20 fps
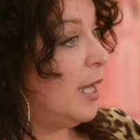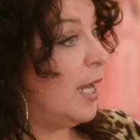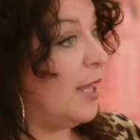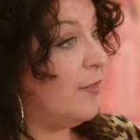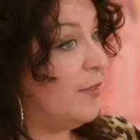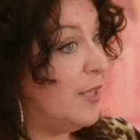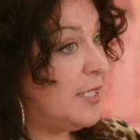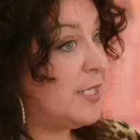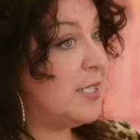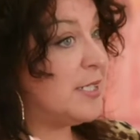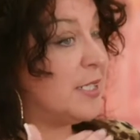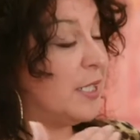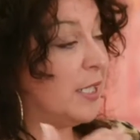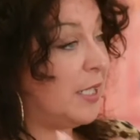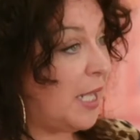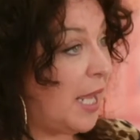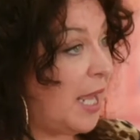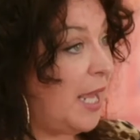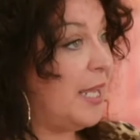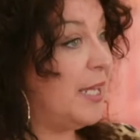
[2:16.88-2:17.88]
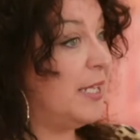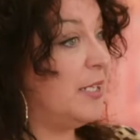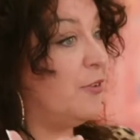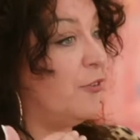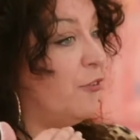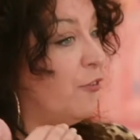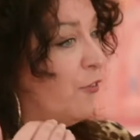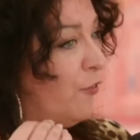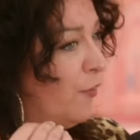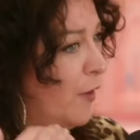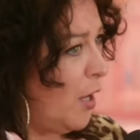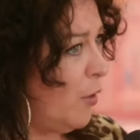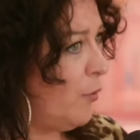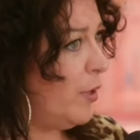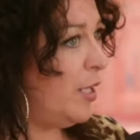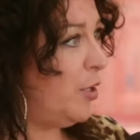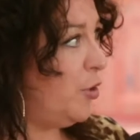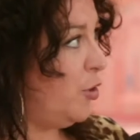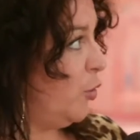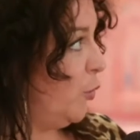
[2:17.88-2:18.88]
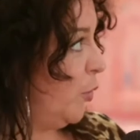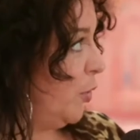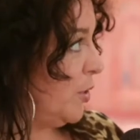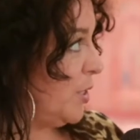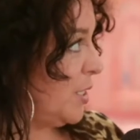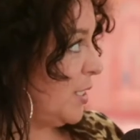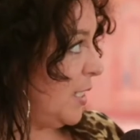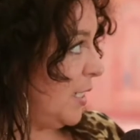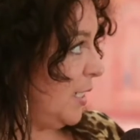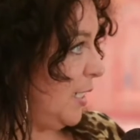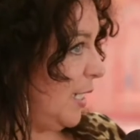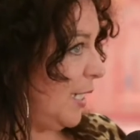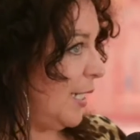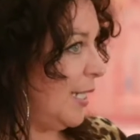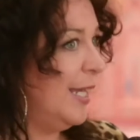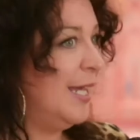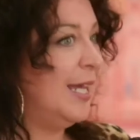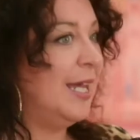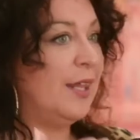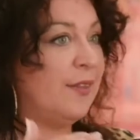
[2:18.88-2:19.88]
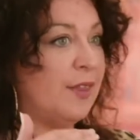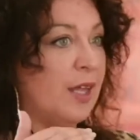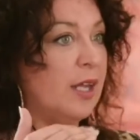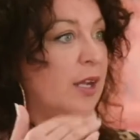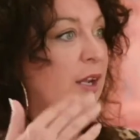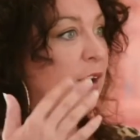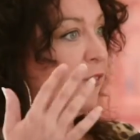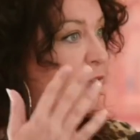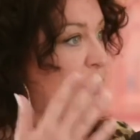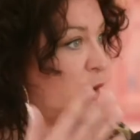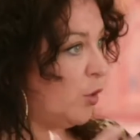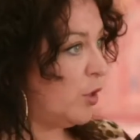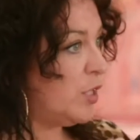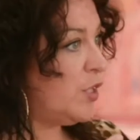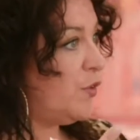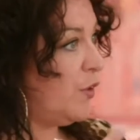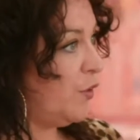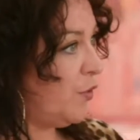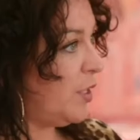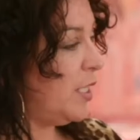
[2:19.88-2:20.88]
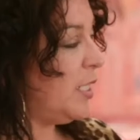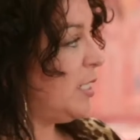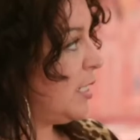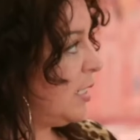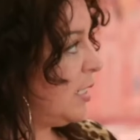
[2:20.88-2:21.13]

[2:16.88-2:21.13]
And this is a layered, very nuanced thing that, of course, 15,